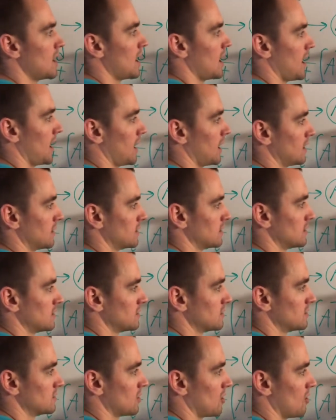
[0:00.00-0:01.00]
and
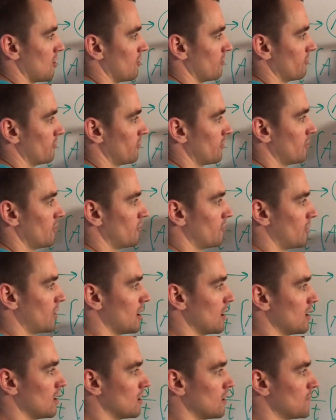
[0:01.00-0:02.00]
solve for
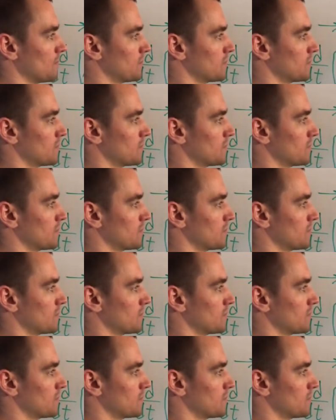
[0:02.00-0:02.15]
L.